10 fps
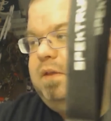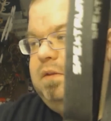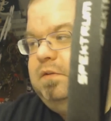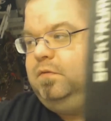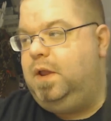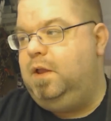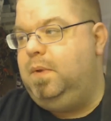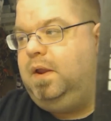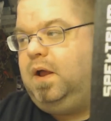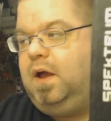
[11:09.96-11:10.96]
I got these from
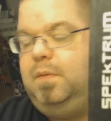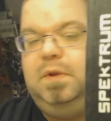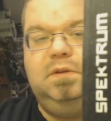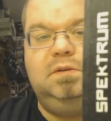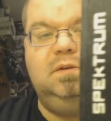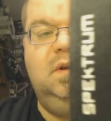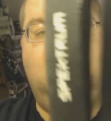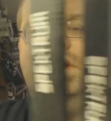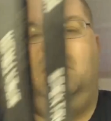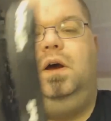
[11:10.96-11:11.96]
A-Main Hobbies.
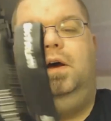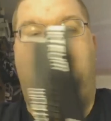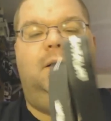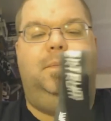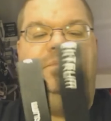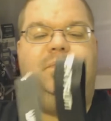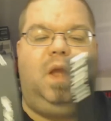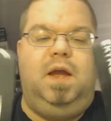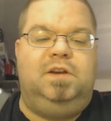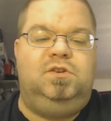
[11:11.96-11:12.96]
I
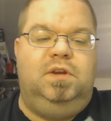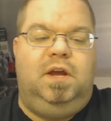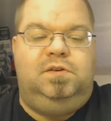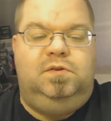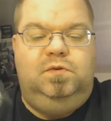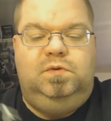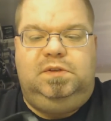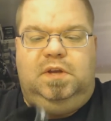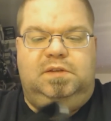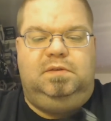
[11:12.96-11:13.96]
actually got 2
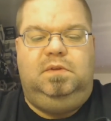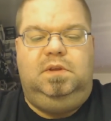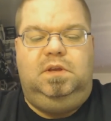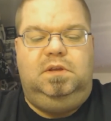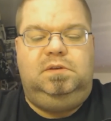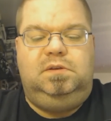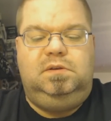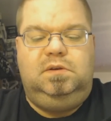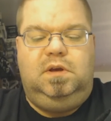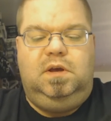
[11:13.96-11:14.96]
sets of
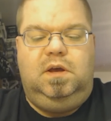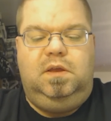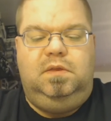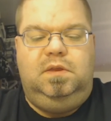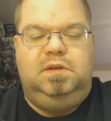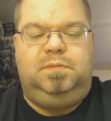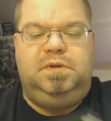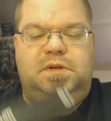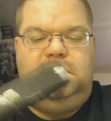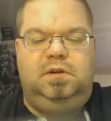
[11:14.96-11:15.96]
these. This
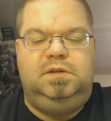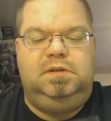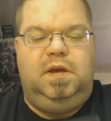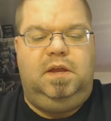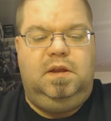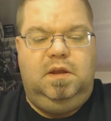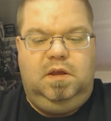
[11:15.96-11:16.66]
particular set